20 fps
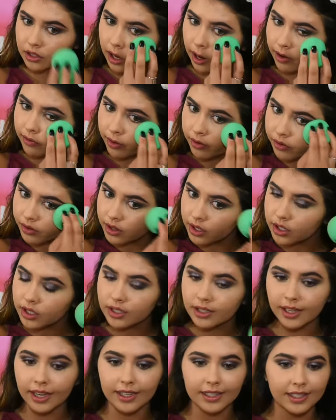to have everything
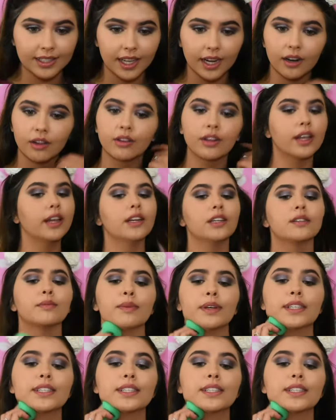just like settled into my